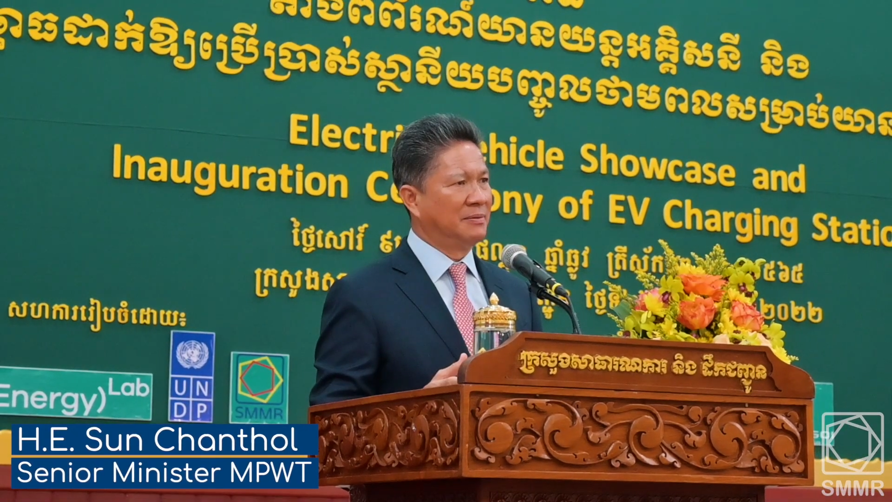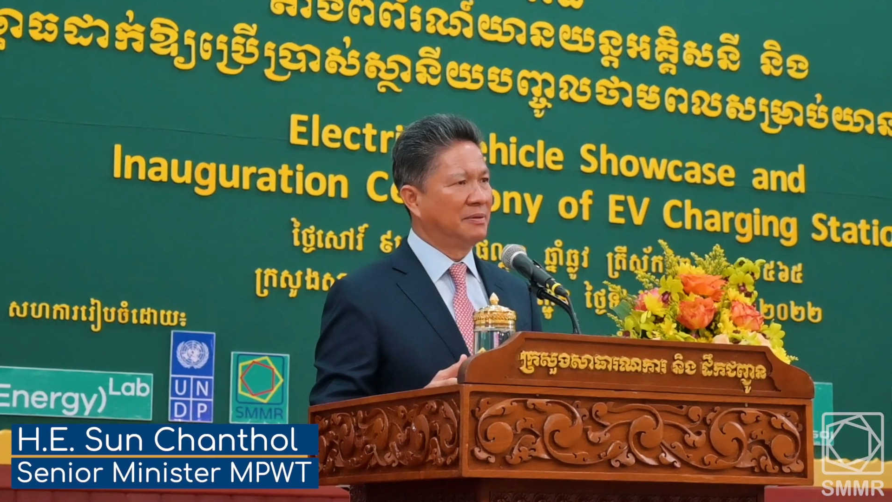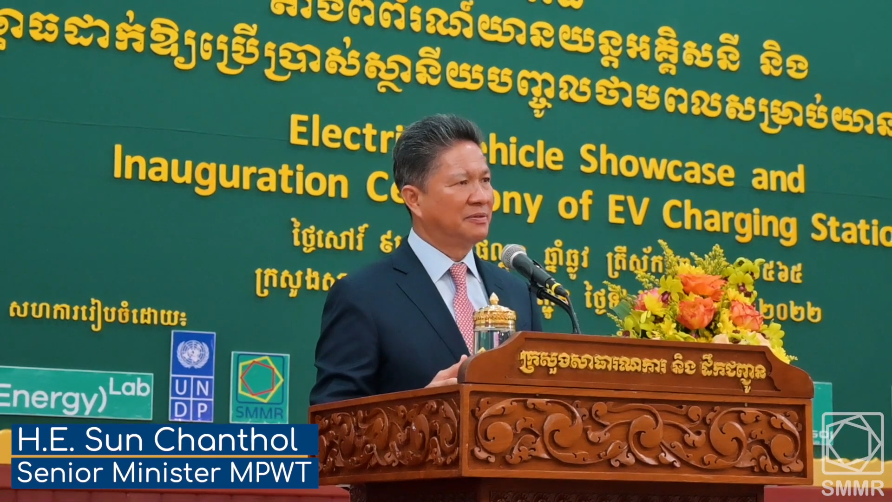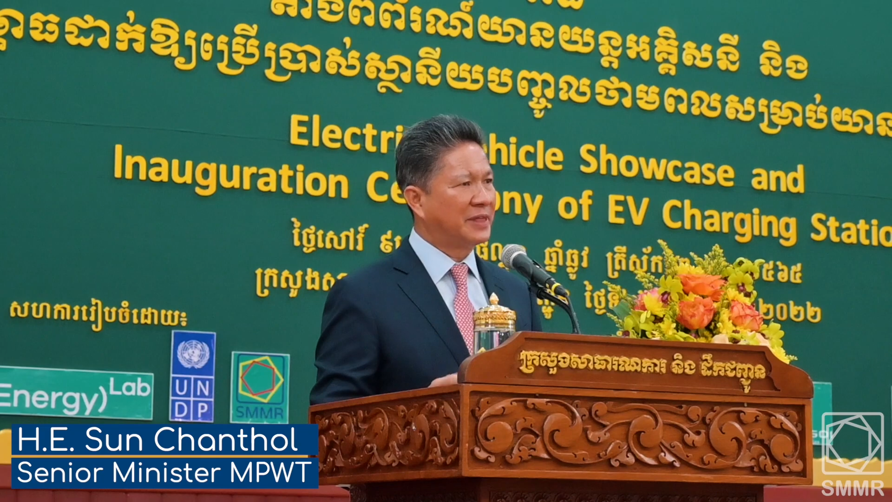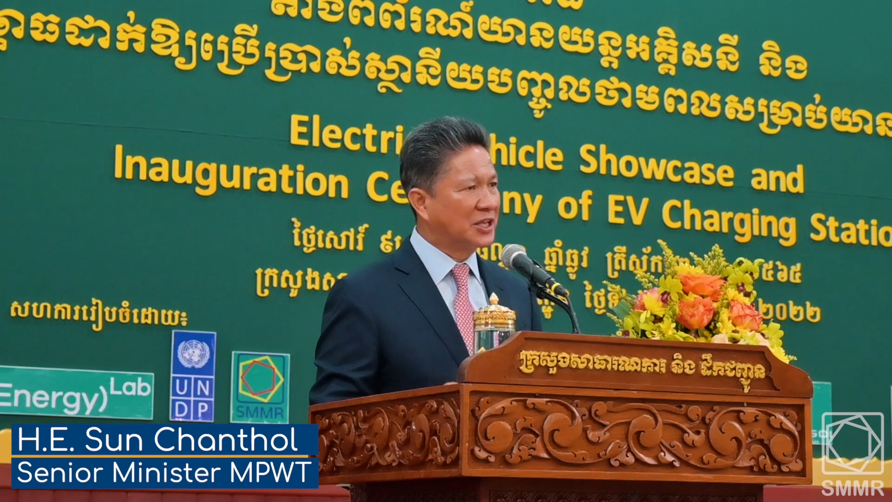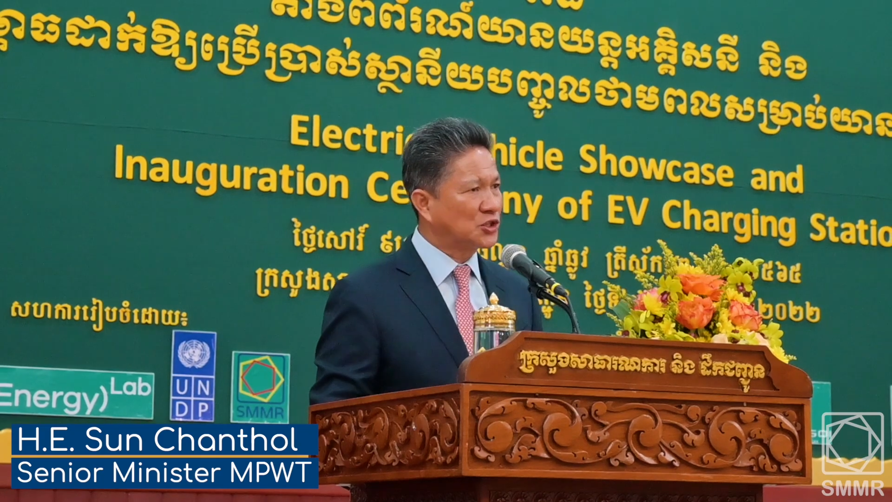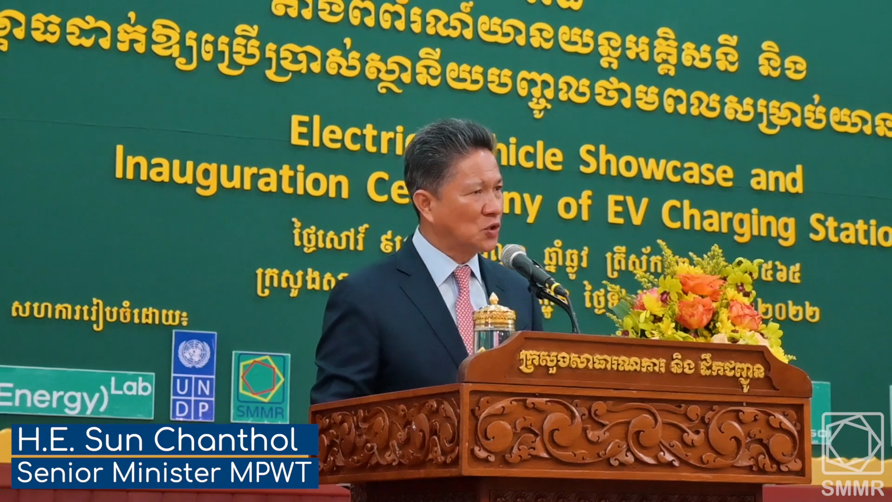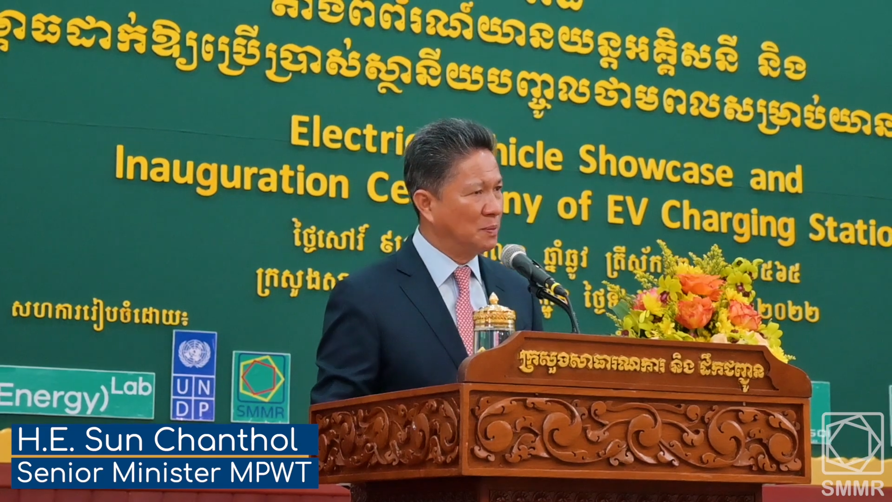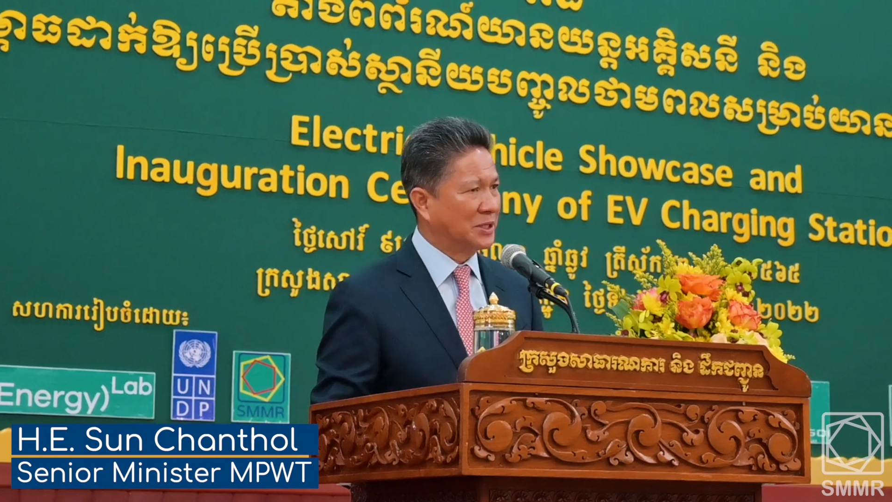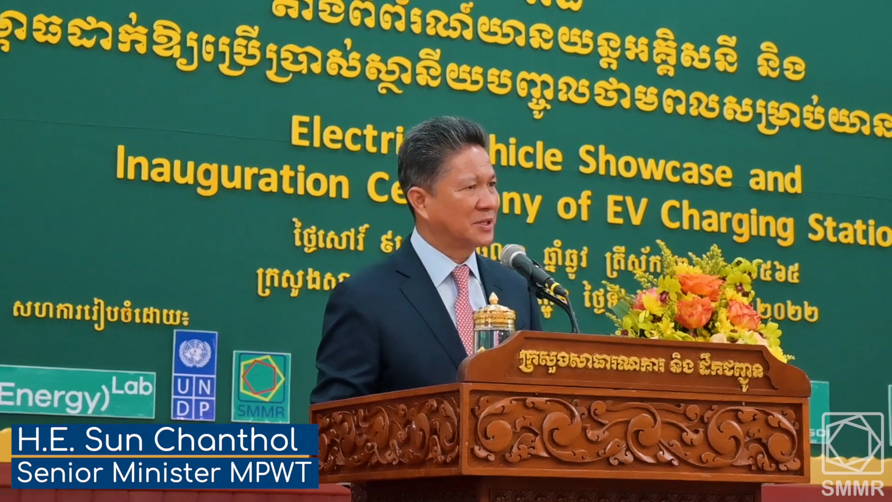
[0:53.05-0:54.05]

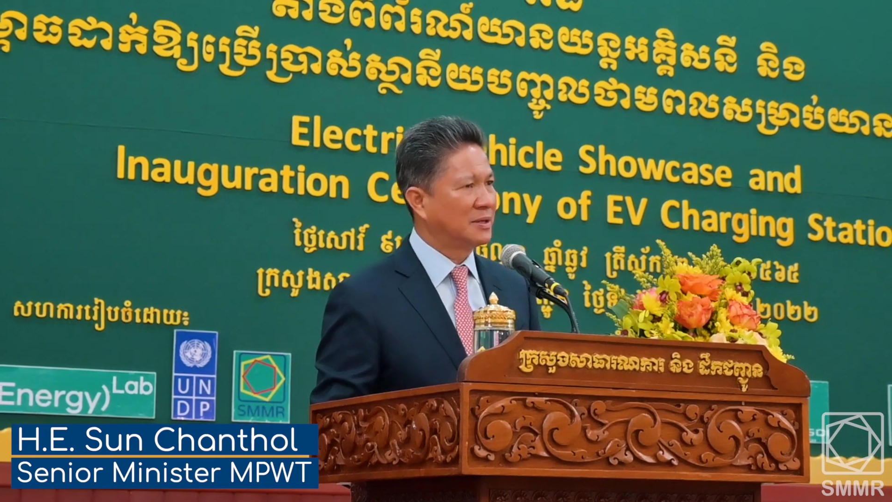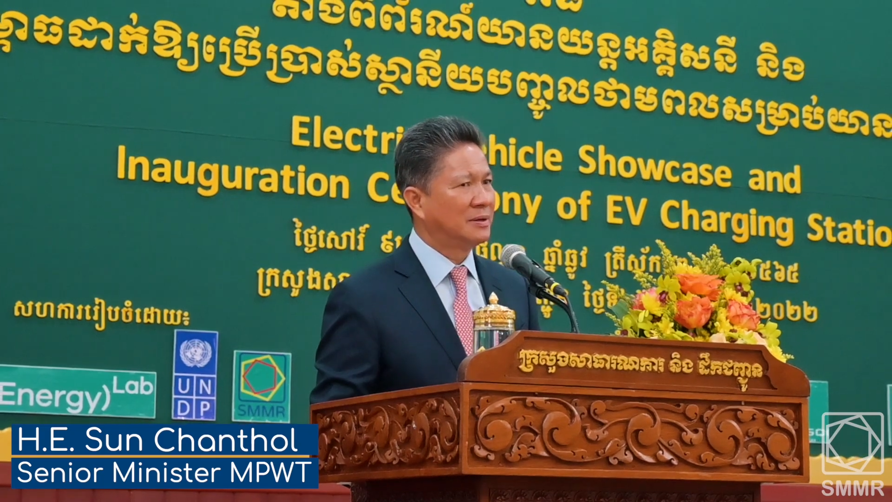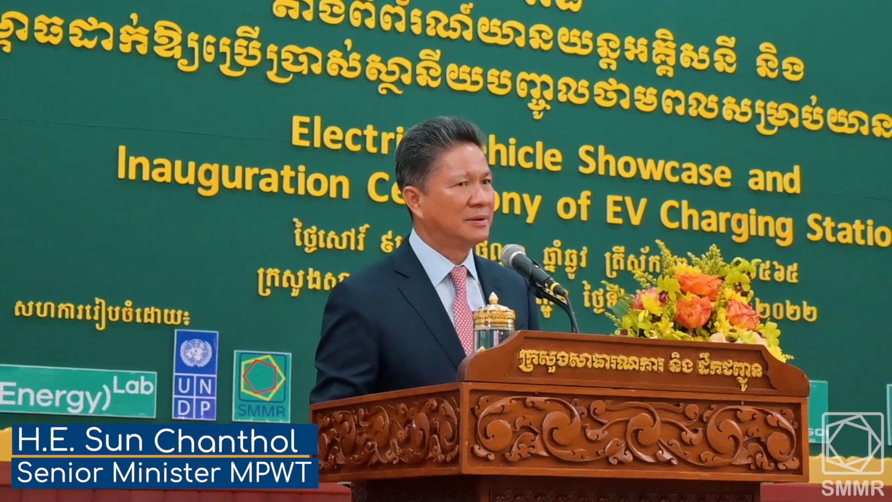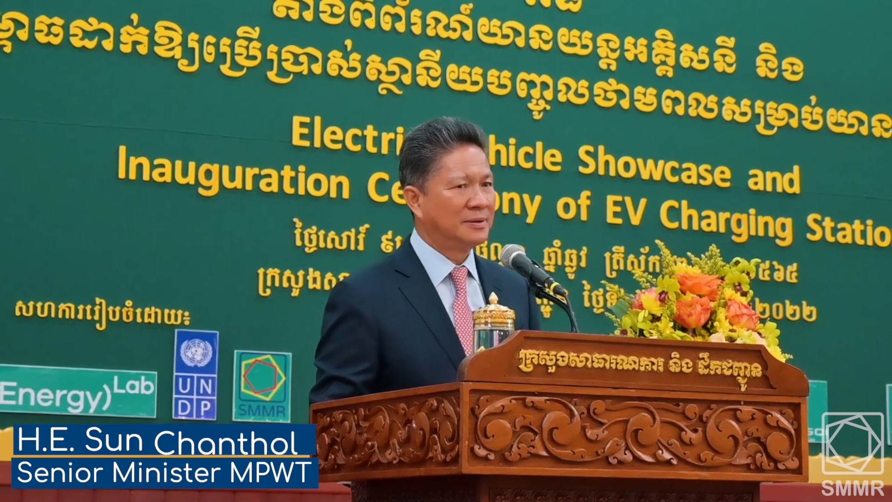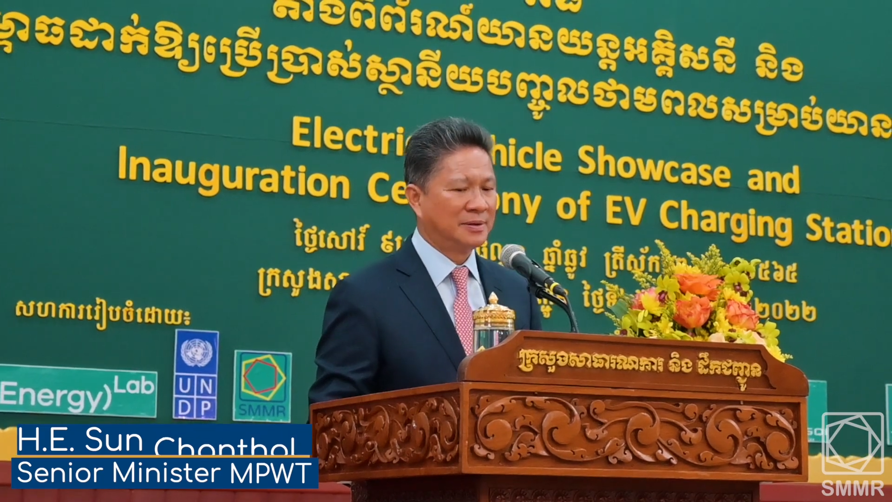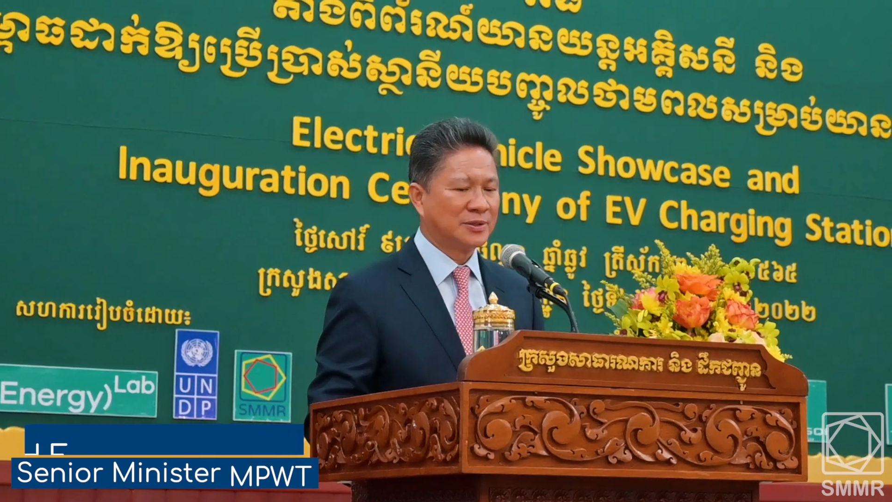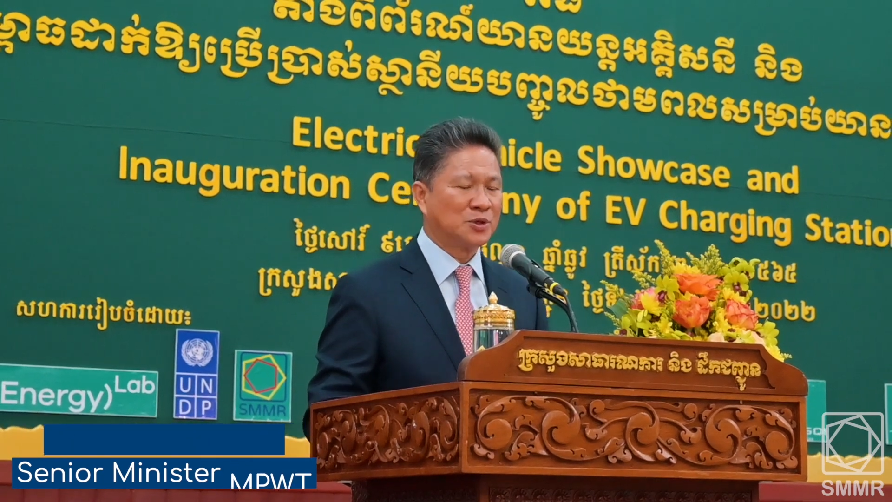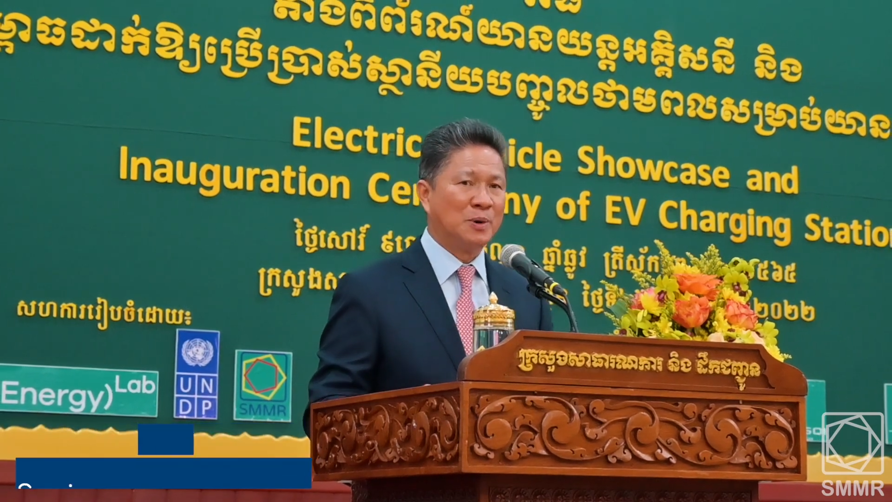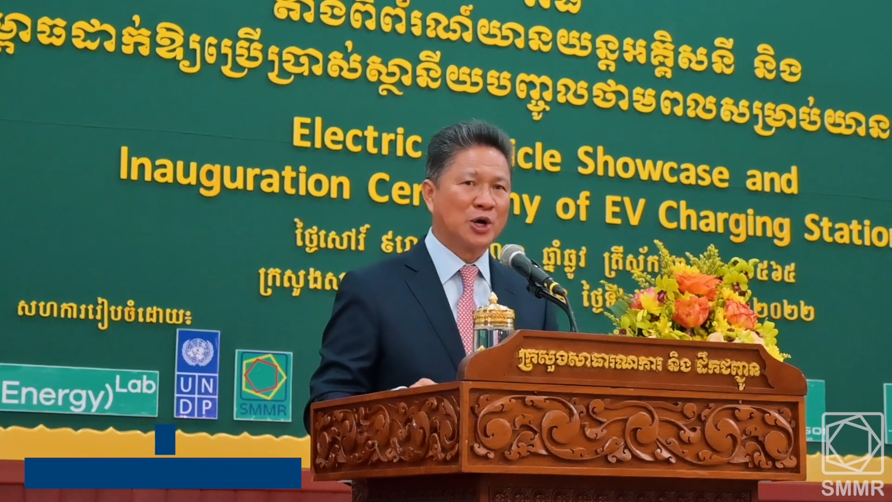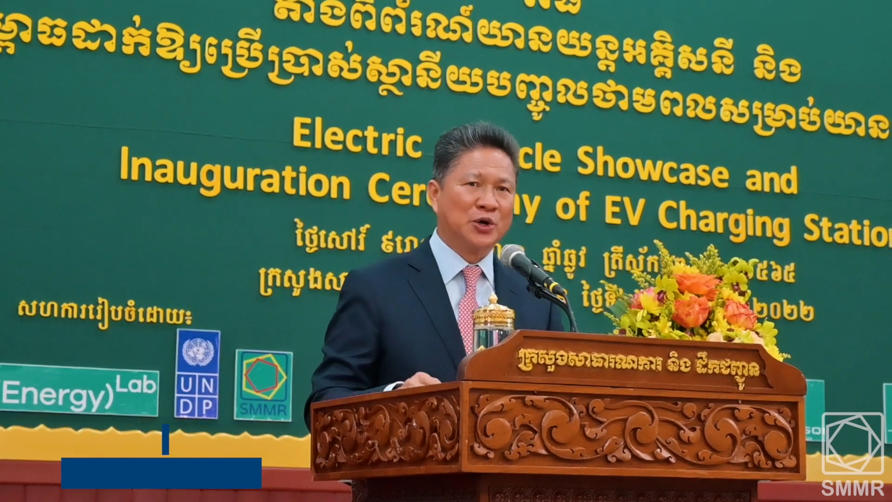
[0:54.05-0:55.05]
MPWT, who
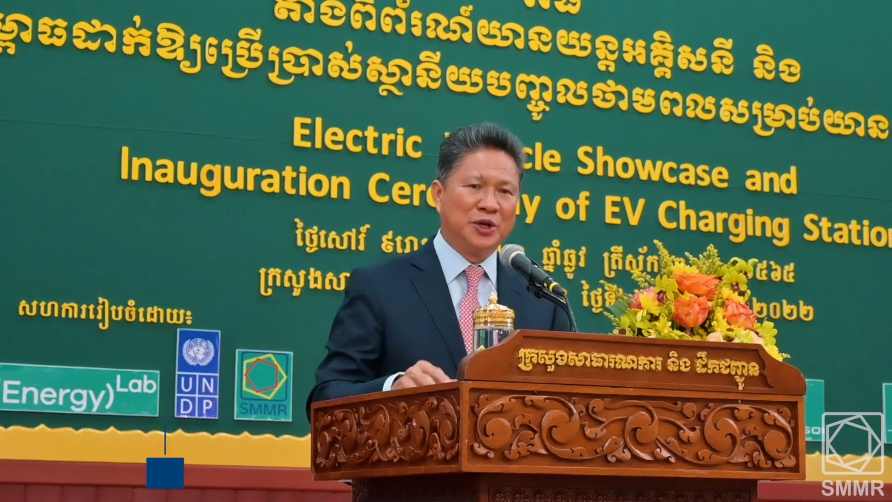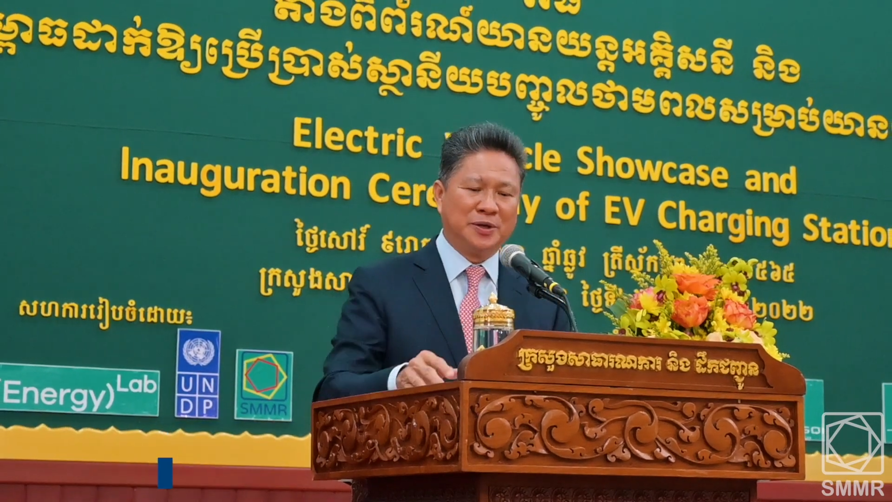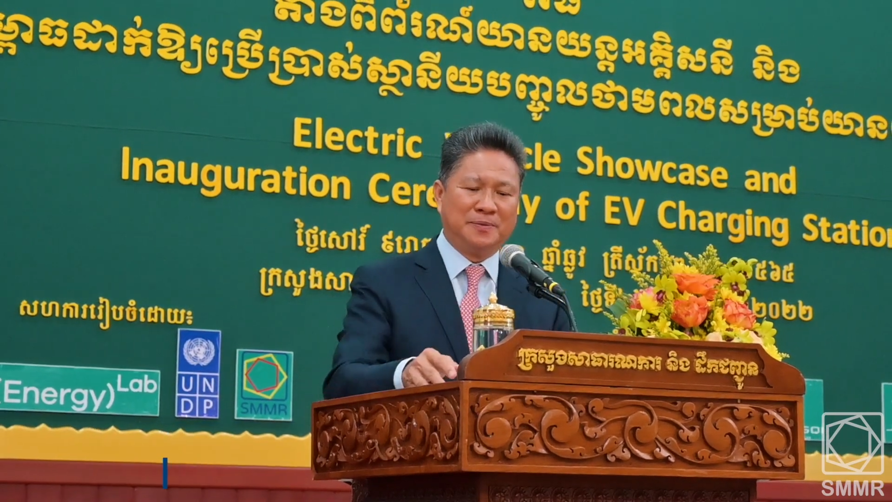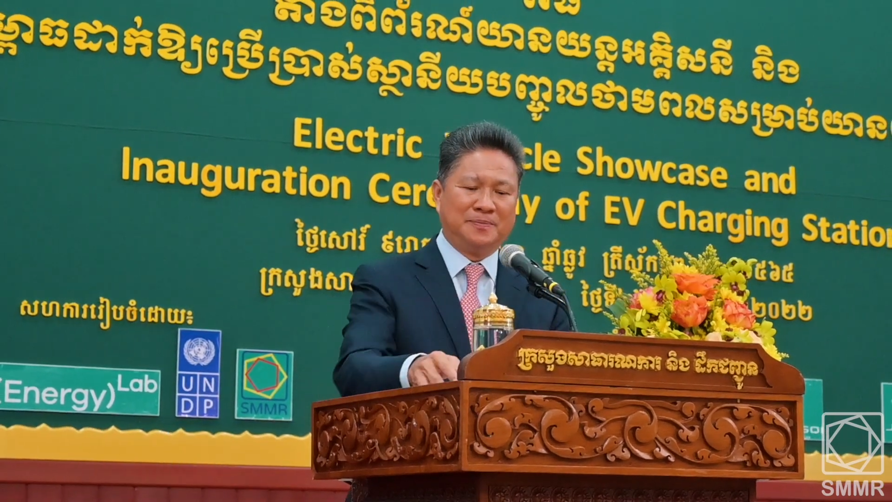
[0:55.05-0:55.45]
reiterated